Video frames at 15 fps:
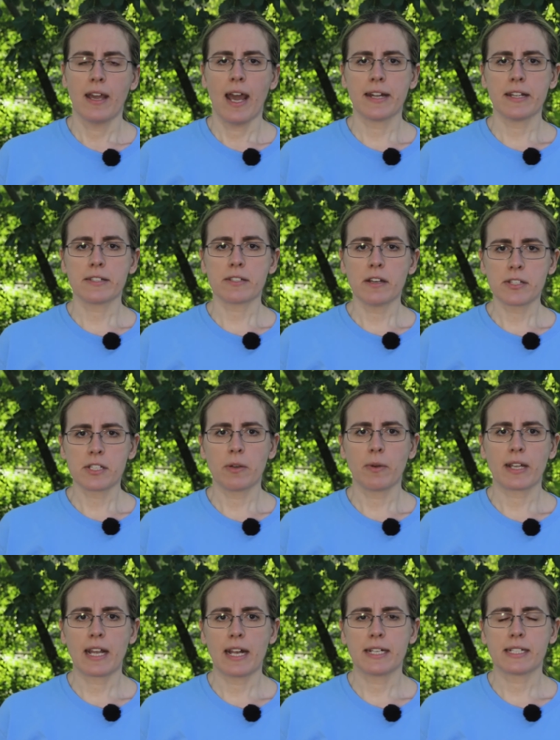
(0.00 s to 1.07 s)
and it's also
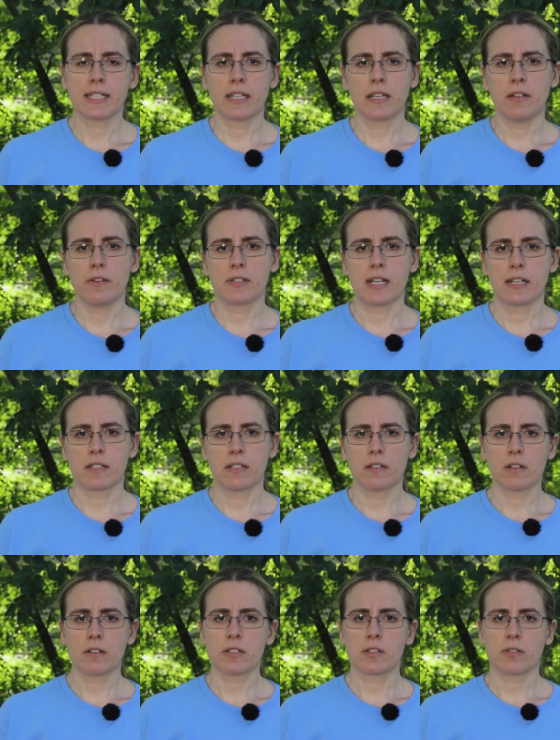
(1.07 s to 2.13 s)
occasionally used as a
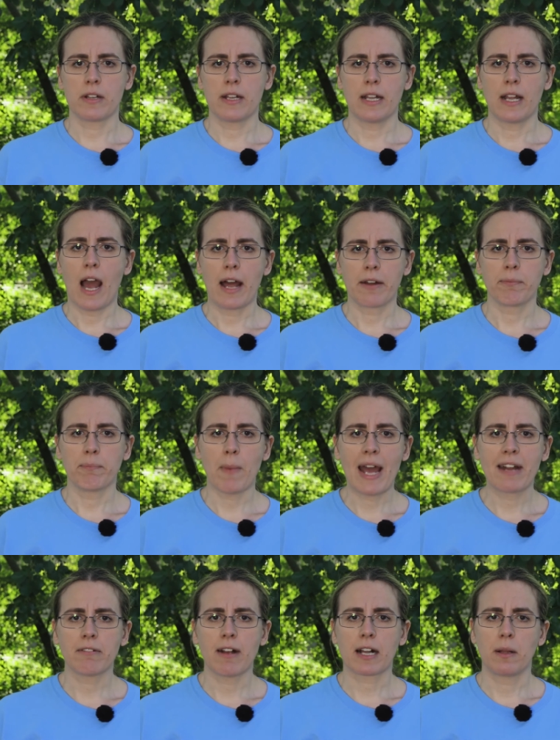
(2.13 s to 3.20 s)
nurse tree on
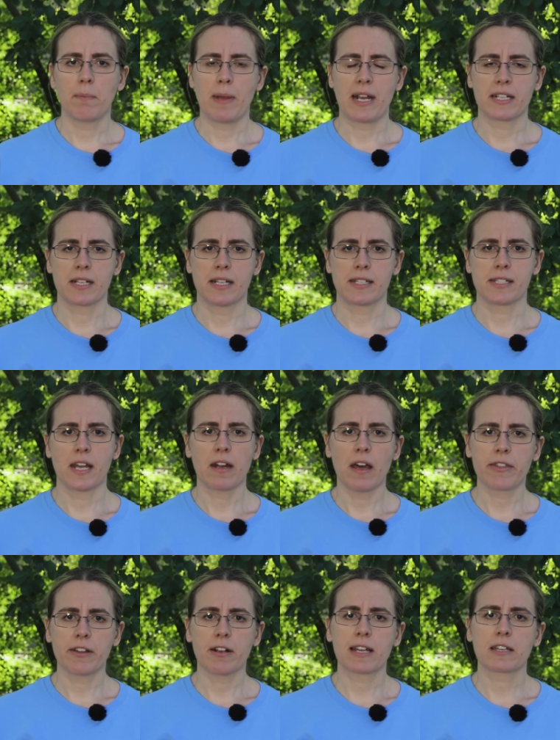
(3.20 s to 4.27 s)
mine reclamations and
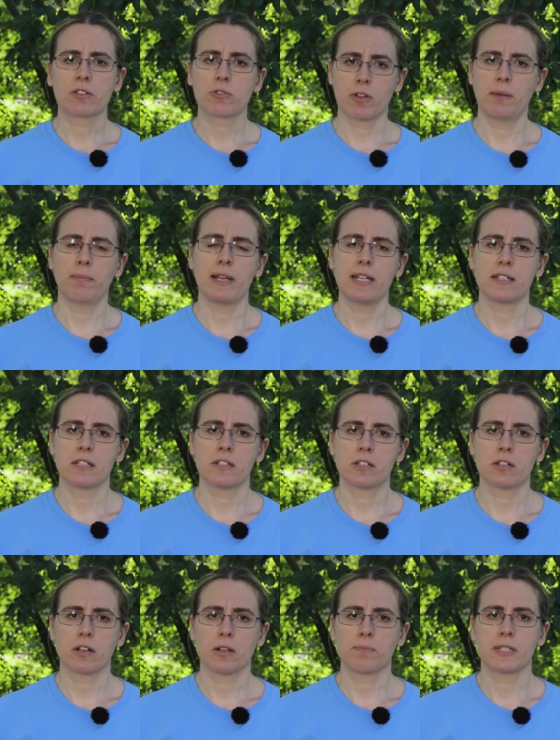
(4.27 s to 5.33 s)
other extremely
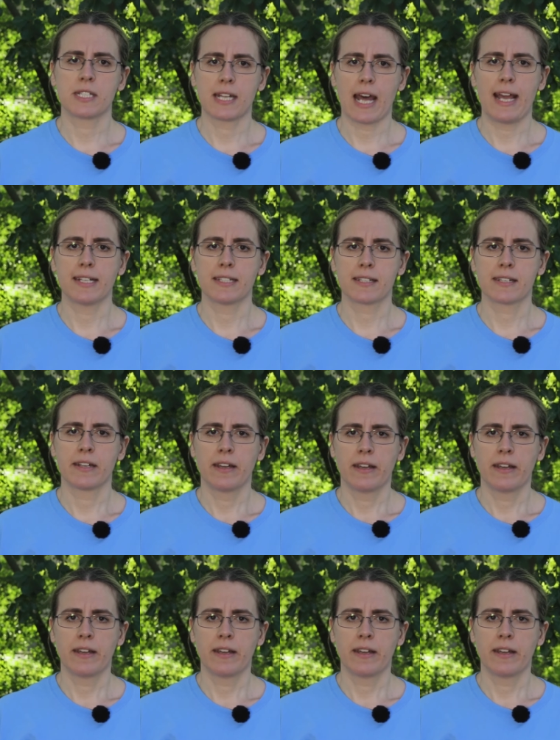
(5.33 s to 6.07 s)
disturbed sites.